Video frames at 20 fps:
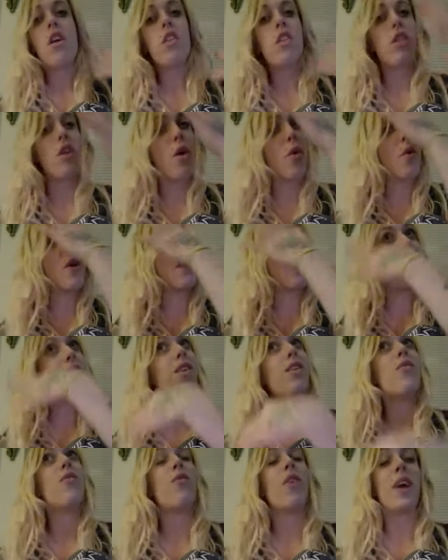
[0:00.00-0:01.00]
so it's
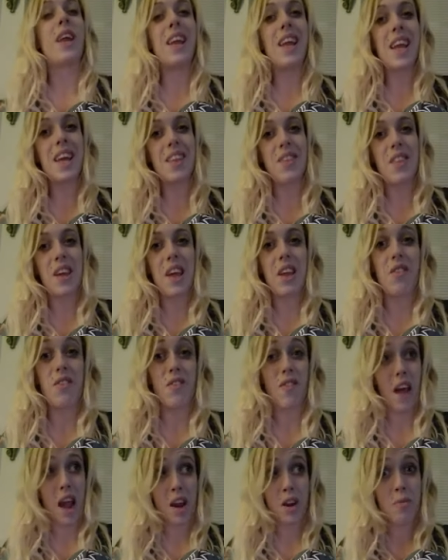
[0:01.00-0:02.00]
really the
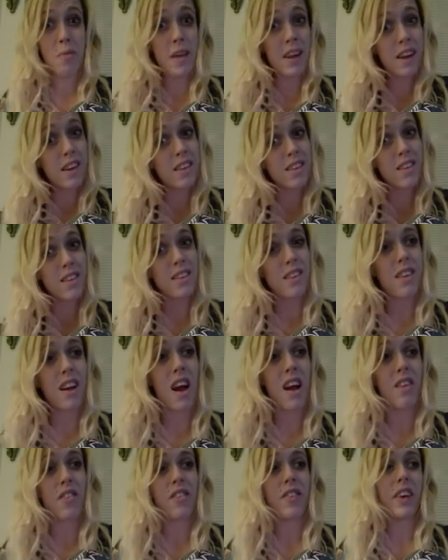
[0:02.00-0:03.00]
environment,
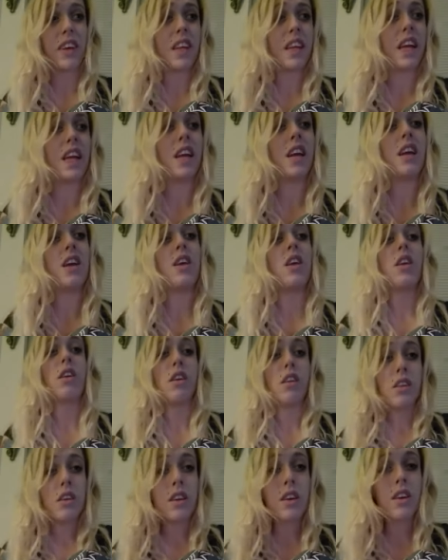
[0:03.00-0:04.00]
not really,
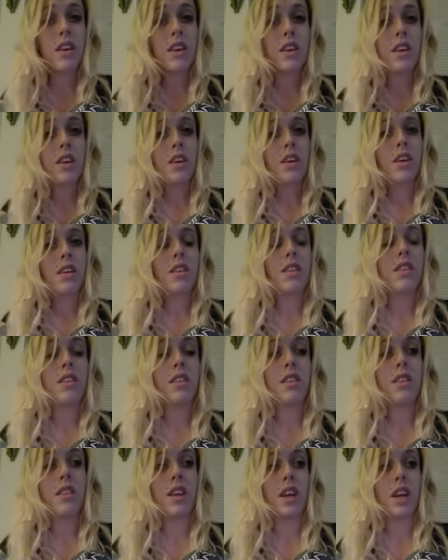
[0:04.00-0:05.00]

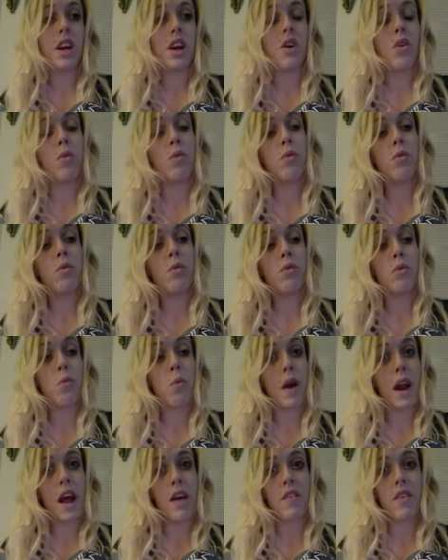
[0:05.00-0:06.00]
you know,
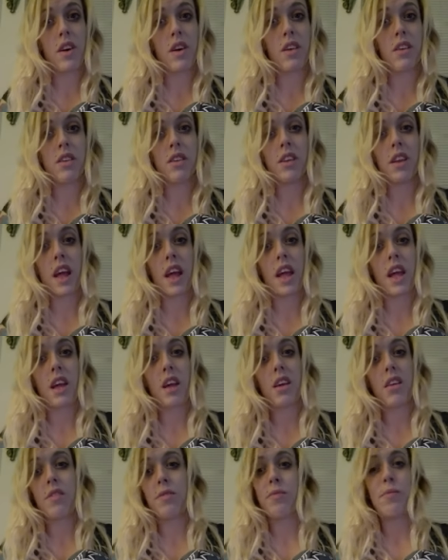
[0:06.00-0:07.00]
whatever.
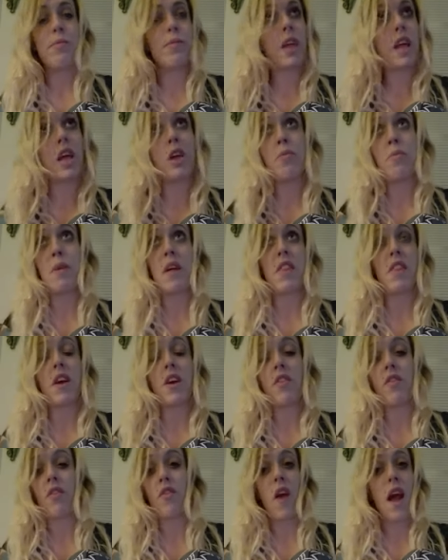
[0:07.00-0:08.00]
Like, it could be
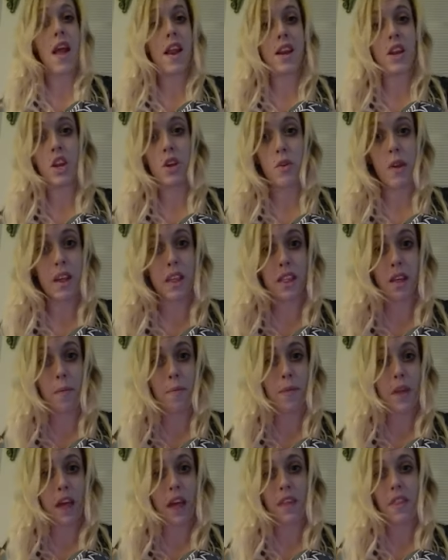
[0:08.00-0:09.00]
their friend doing
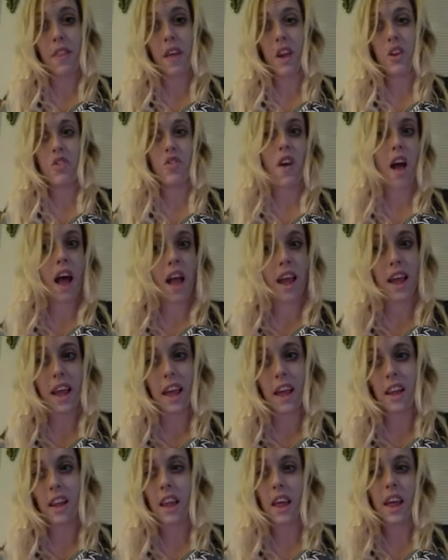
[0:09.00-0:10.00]
something and they try
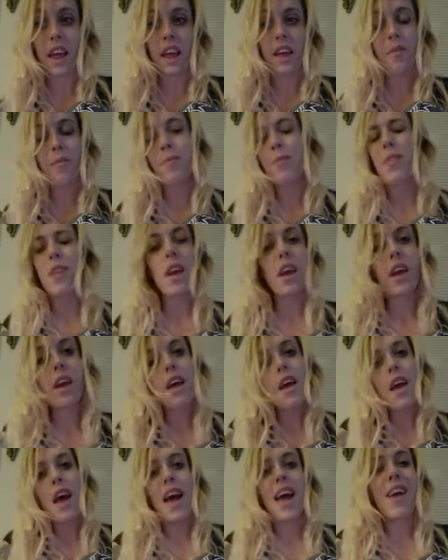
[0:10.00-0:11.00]
it. Like,
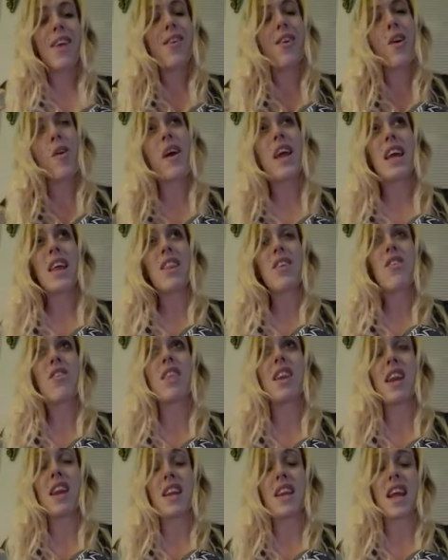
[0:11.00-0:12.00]
I don't know. I guess there's
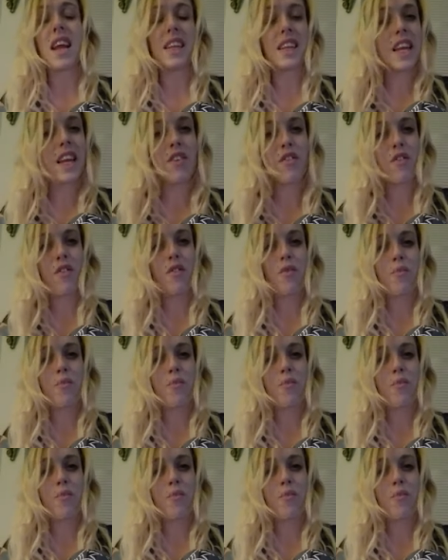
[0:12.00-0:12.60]
an addictive